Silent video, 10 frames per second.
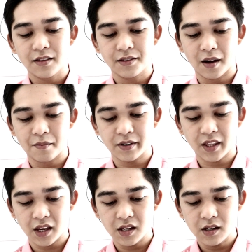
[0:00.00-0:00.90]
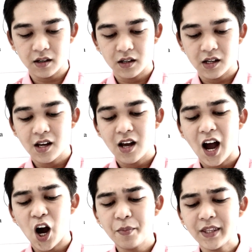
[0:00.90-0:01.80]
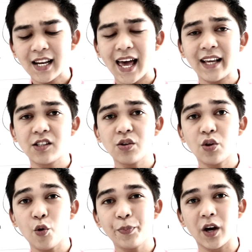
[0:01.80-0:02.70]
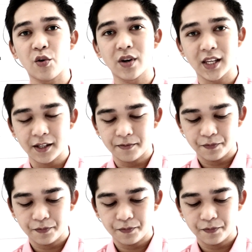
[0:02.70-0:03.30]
Number three, how many like Zootopia only?